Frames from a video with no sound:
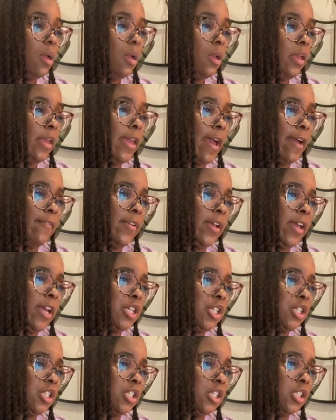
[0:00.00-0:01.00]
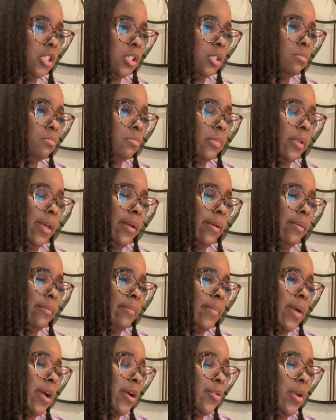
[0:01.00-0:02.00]
Yeah, vacation just,
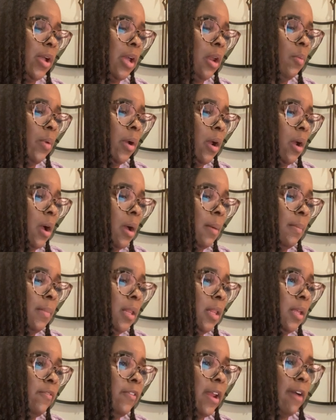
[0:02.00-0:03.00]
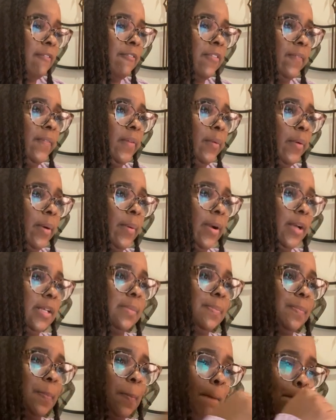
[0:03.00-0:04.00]
I'm not going anywhere. I'm going to leave it at 50 where it
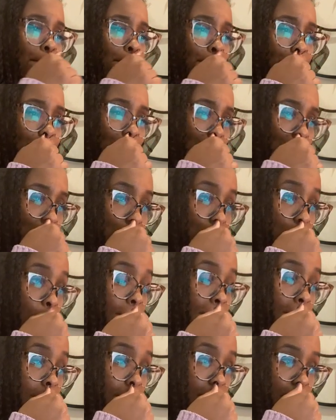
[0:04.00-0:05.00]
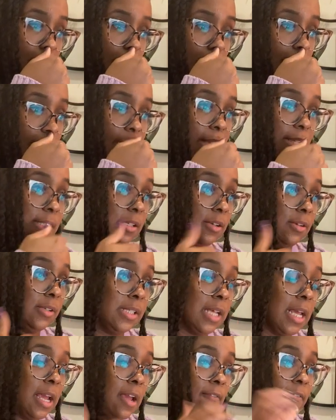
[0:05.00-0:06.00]
was. All right, so
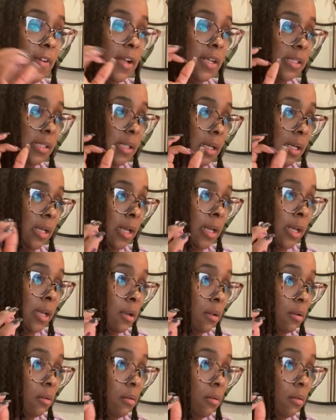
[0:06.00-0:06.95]
saving funds look good.